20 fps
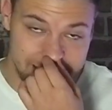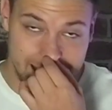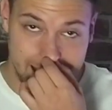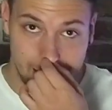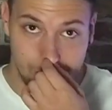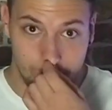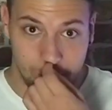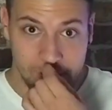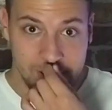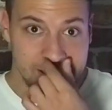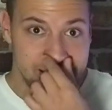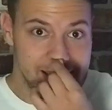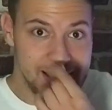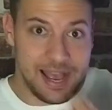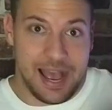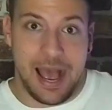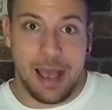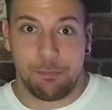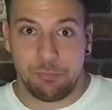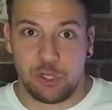Now
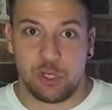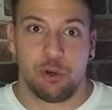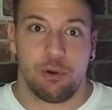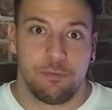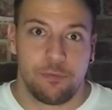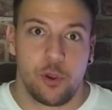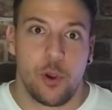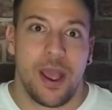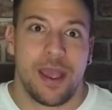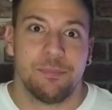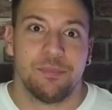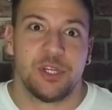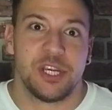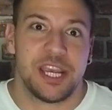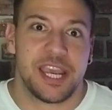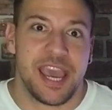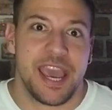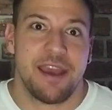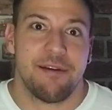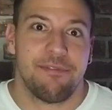I'm sure if you're
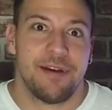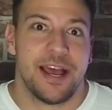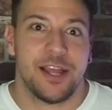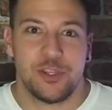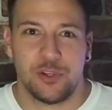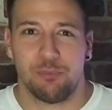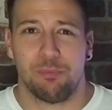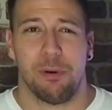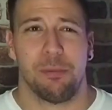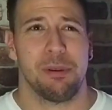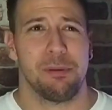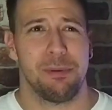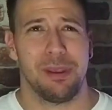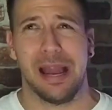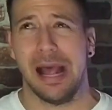MGK fans you'll probably be